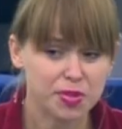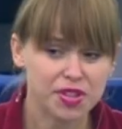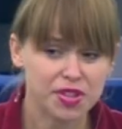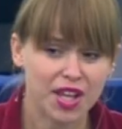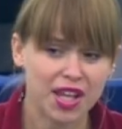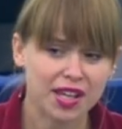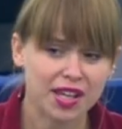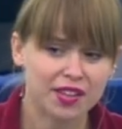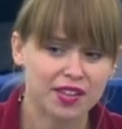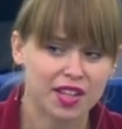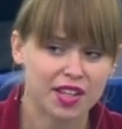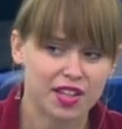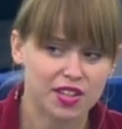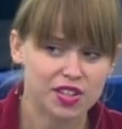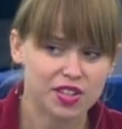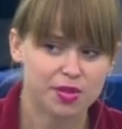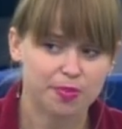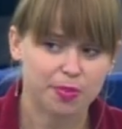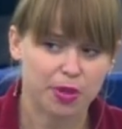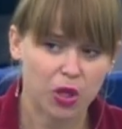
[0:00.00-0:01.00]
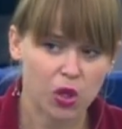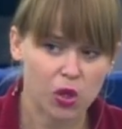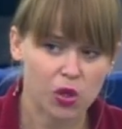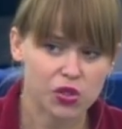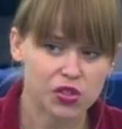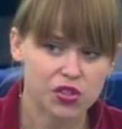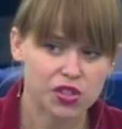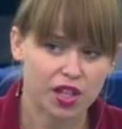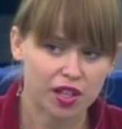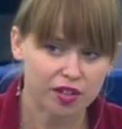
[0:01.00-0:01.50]
I'm saying this
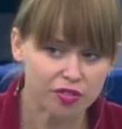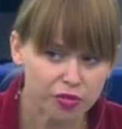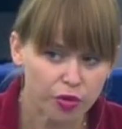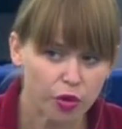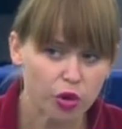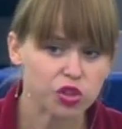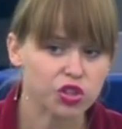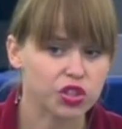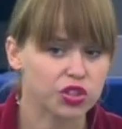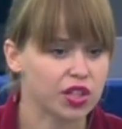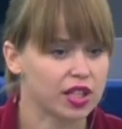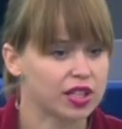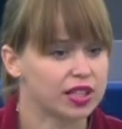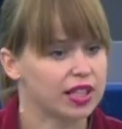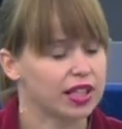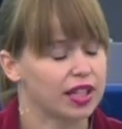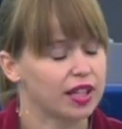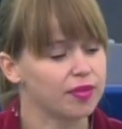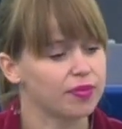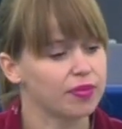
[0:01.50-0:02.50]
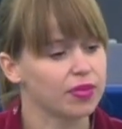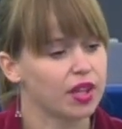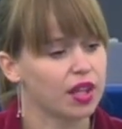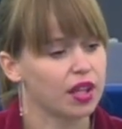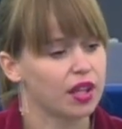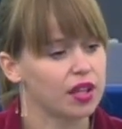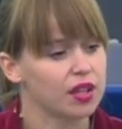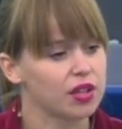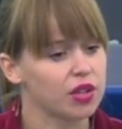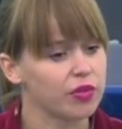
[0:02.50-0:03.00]
because, unfortunately,
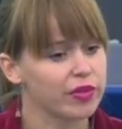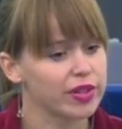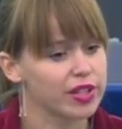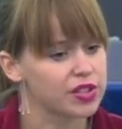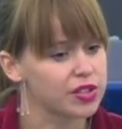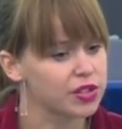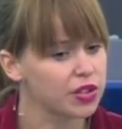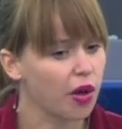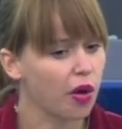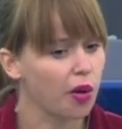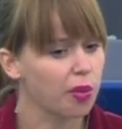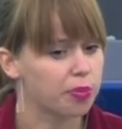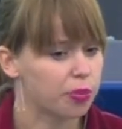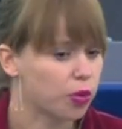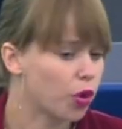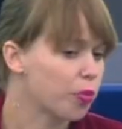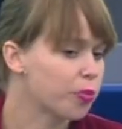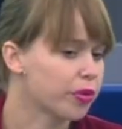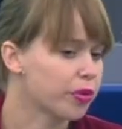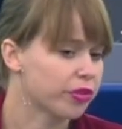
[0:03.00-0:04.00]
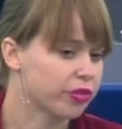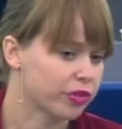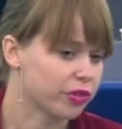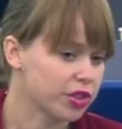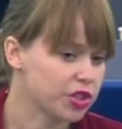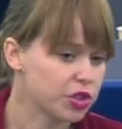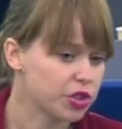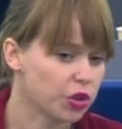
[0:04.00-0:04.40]
there is no proper